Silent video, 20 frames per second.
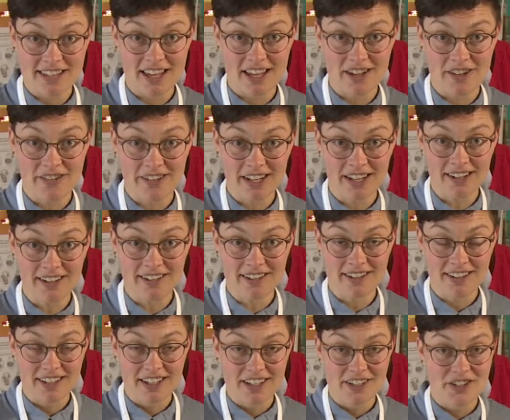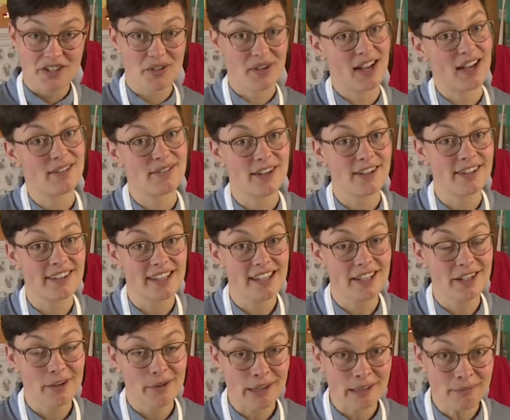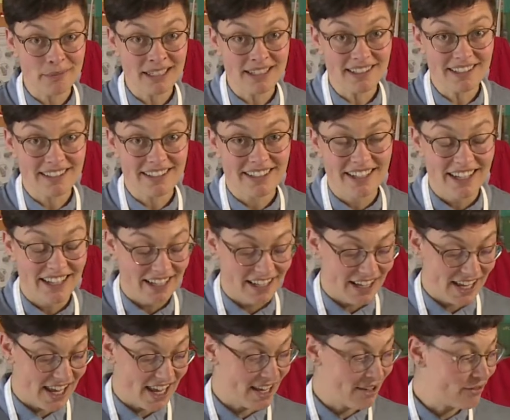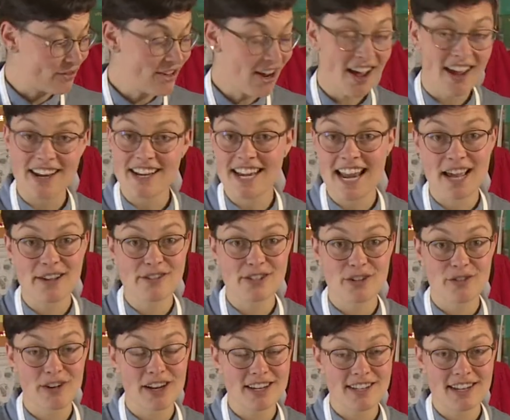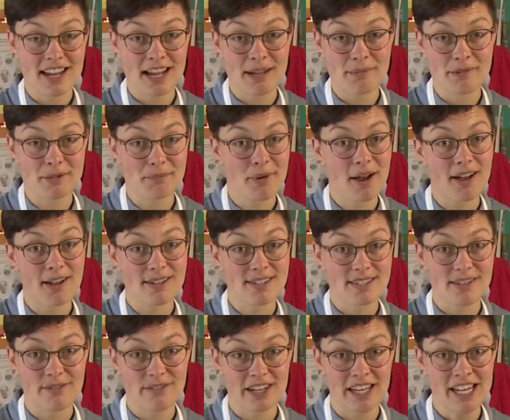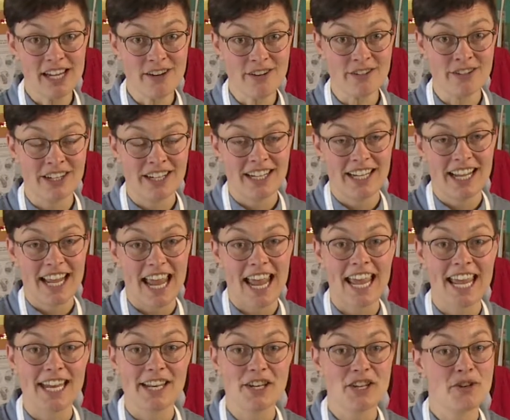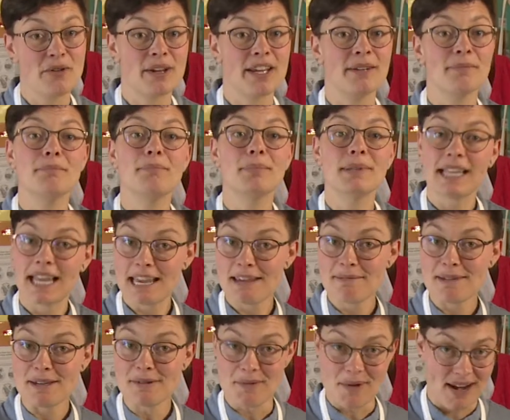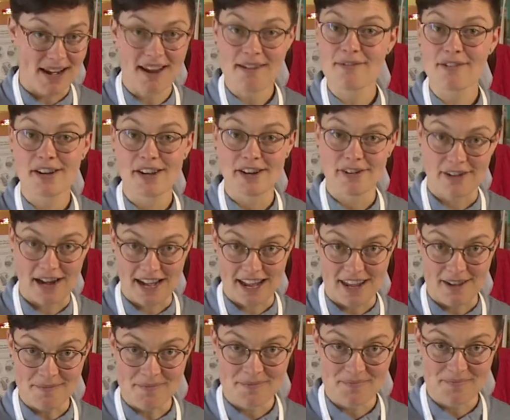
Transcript: that you need? Do you have all the equipment? If not, now's a great time to pause the video and you can play me whenever you're ready.